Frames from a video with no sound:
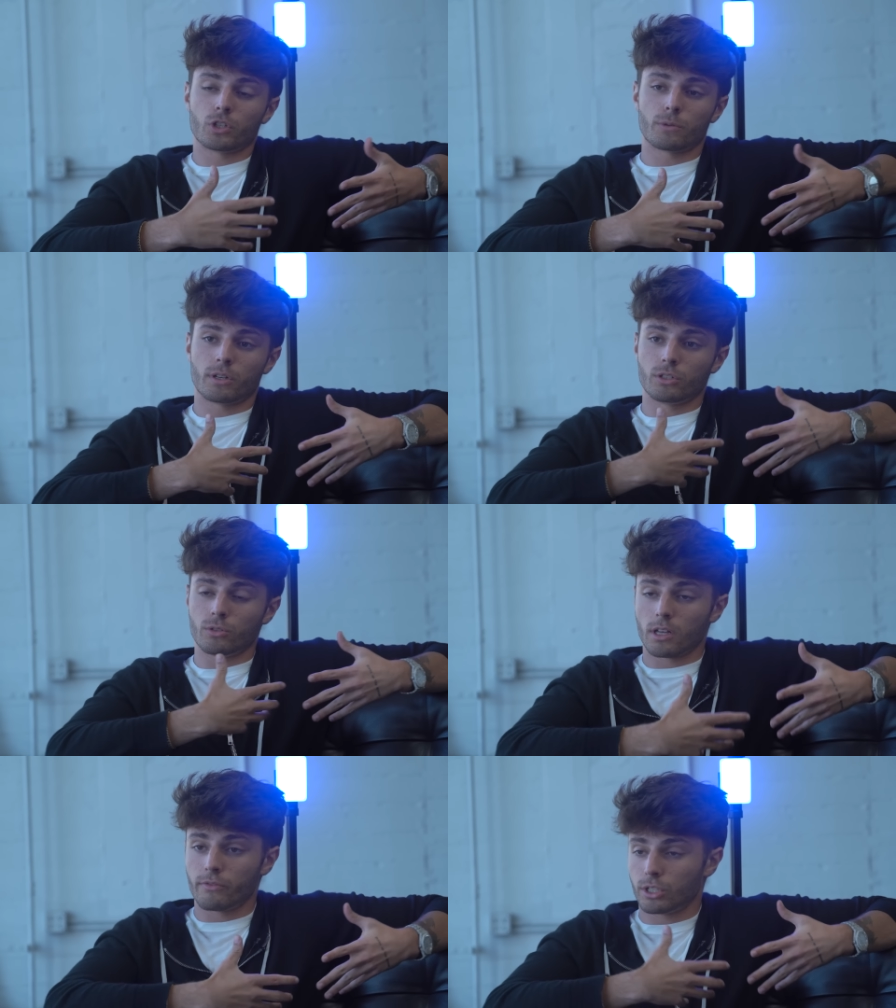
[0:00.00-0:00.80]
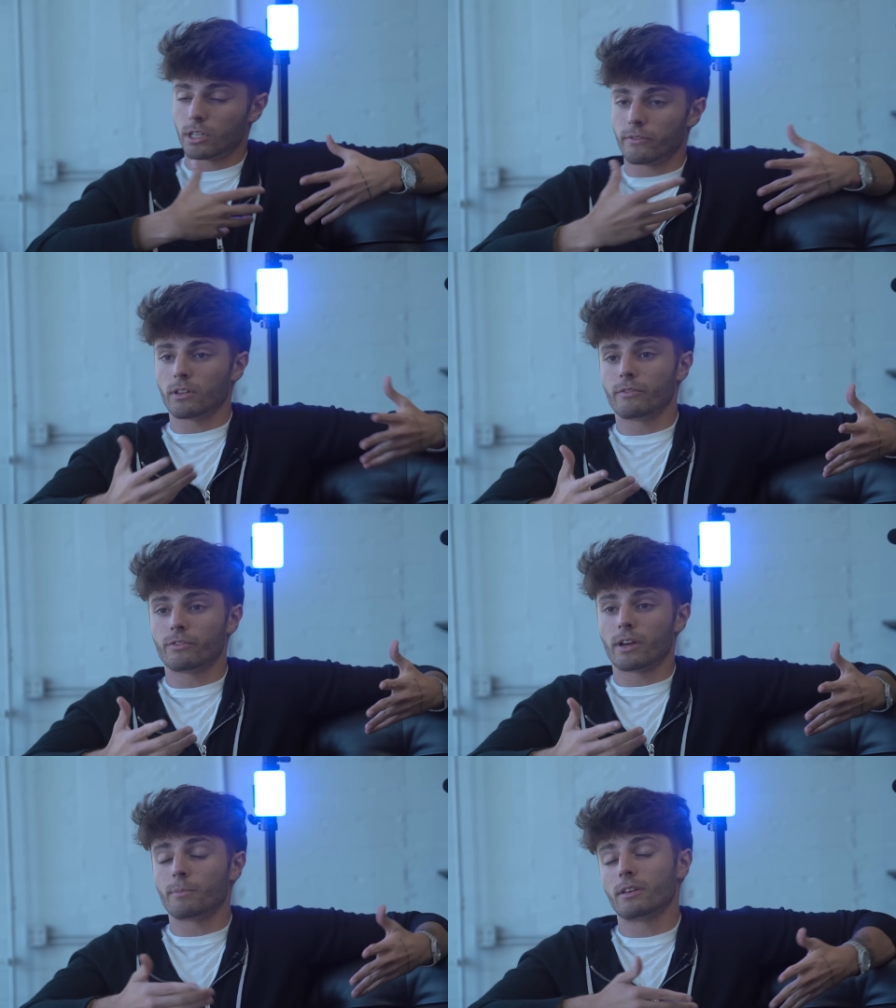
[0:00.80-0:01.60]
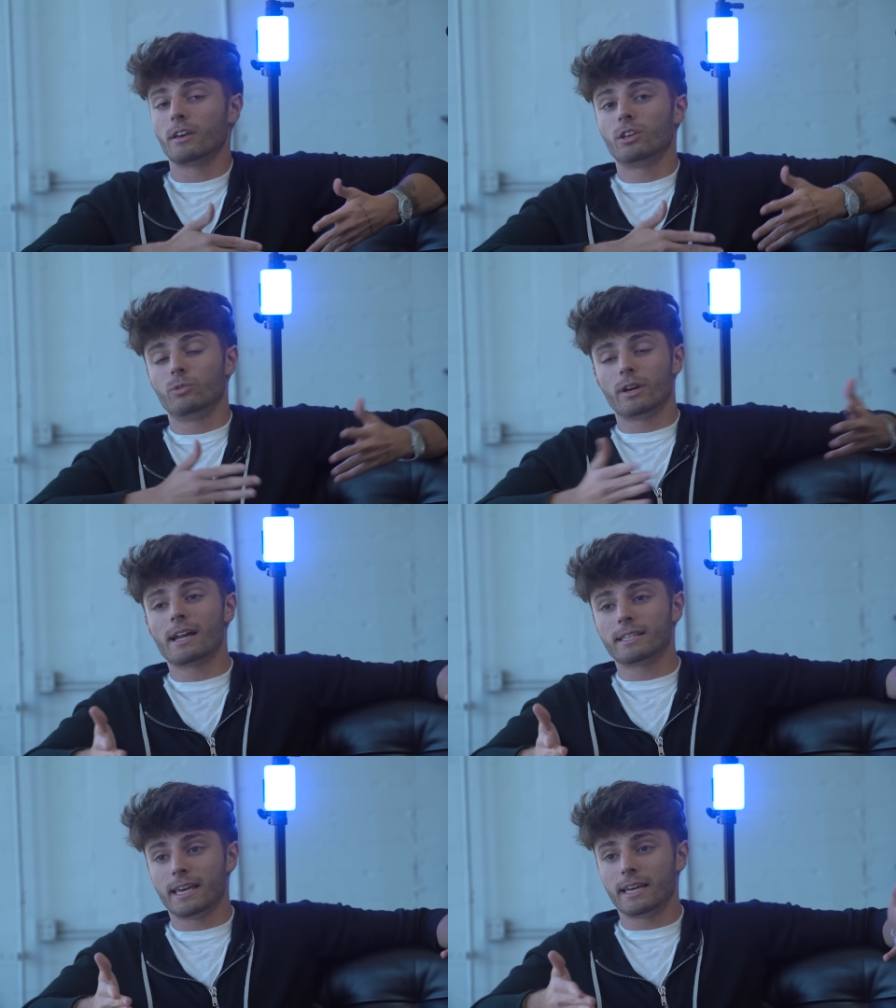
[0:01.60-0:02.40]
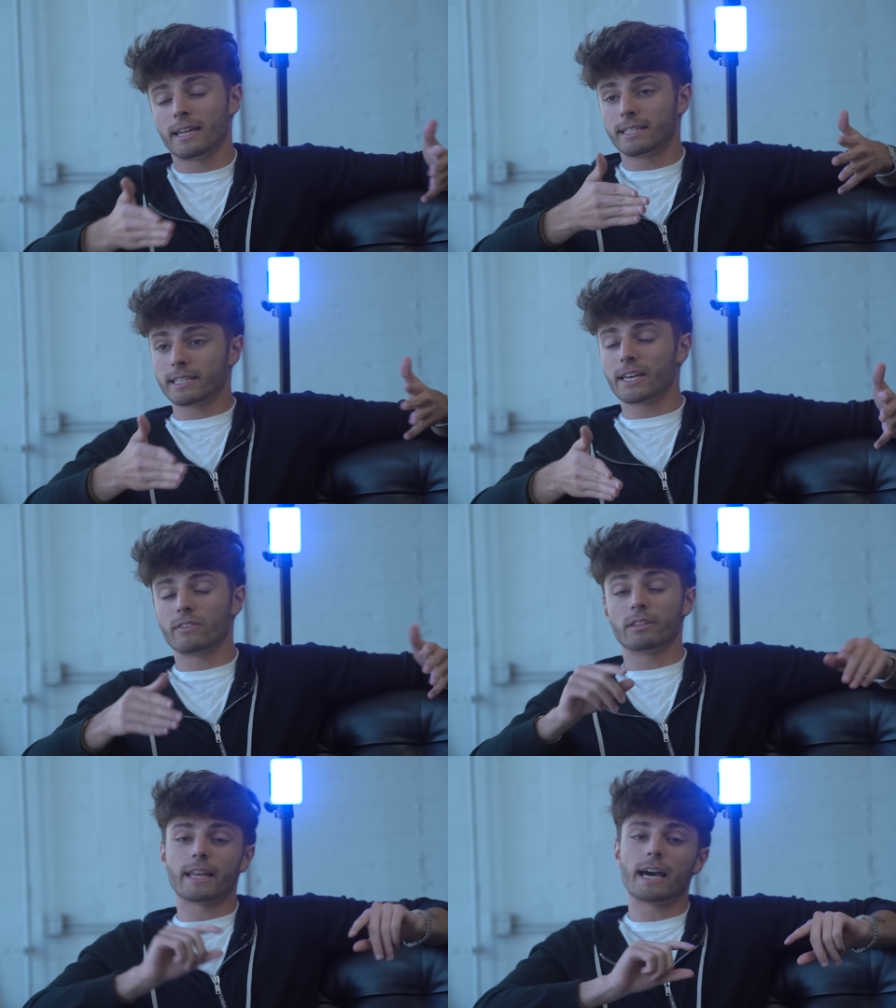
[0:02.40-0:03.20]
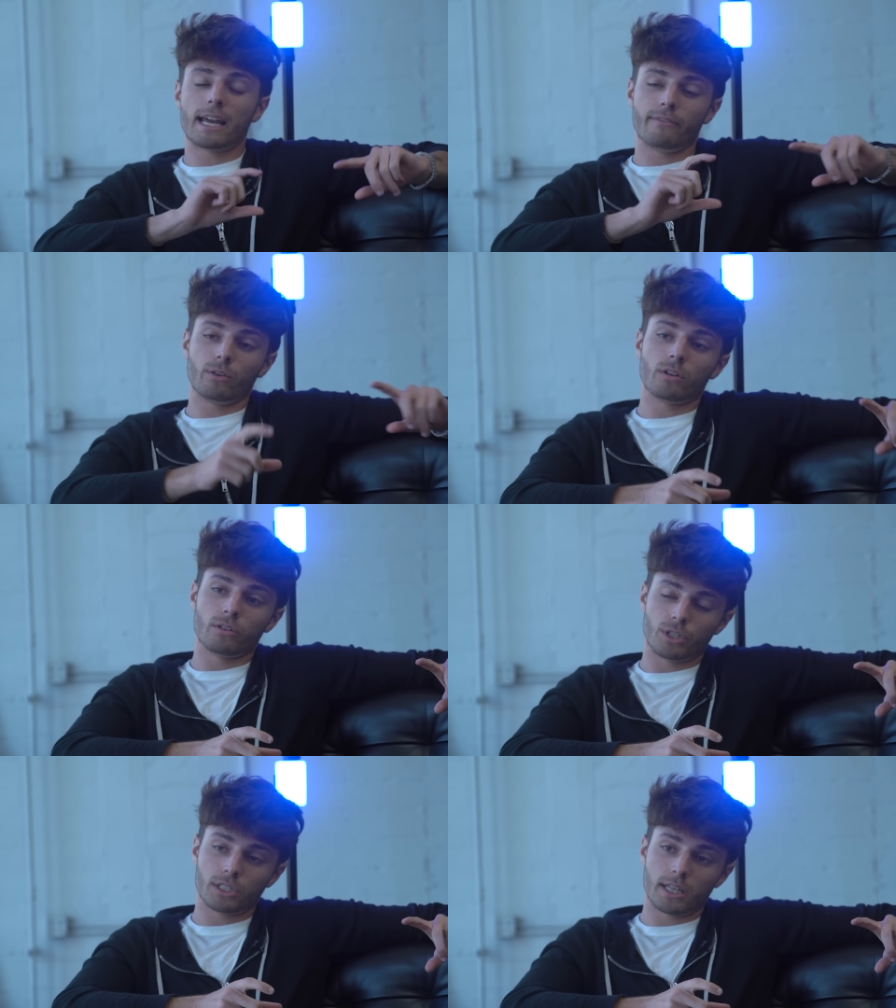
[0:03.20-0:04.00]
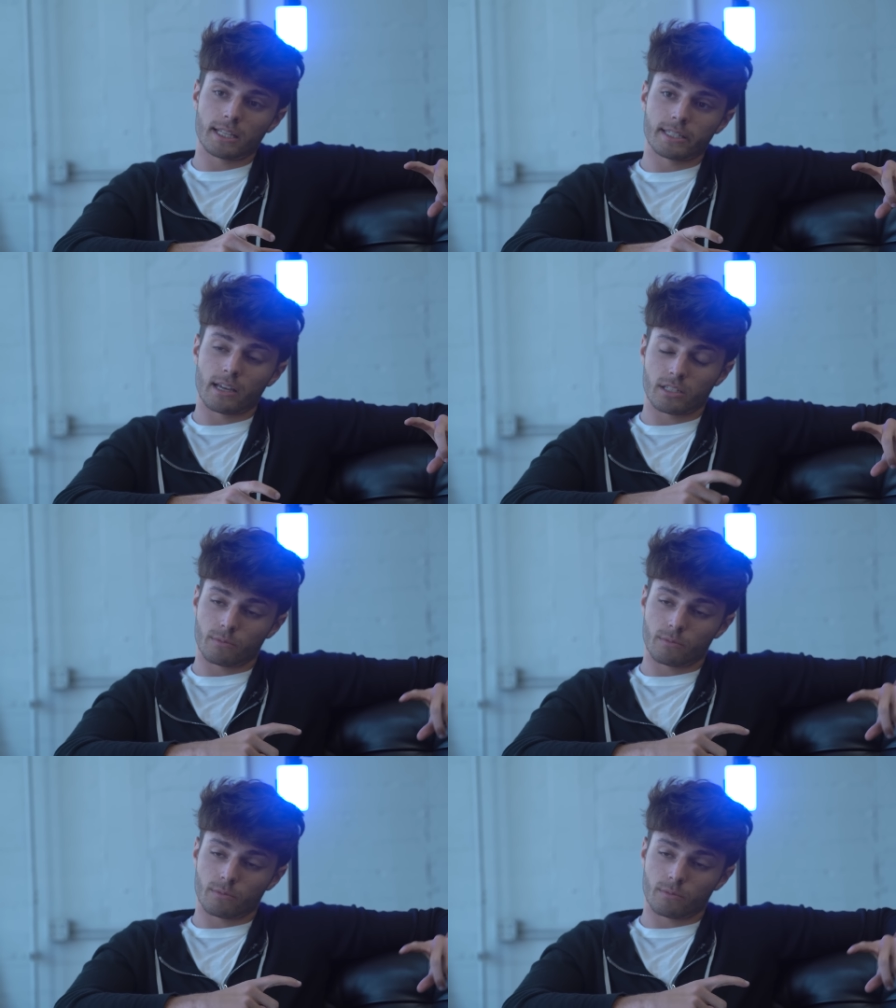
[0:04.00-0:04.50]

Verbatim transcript: just because you love yourself, you love your family, you got to take it. It's a given. Not everyone understands that.